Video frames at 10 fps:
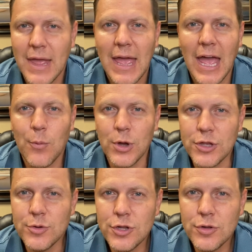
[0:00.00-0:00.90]
And what you
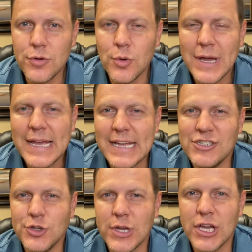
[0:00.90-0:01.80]
do is
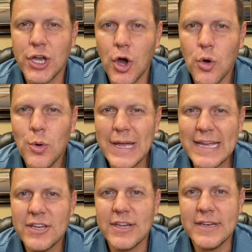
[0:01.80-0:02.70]
you can go
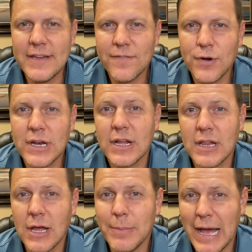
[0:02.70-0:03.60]
into different
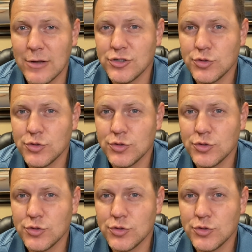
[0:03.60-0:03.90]
Clubhouse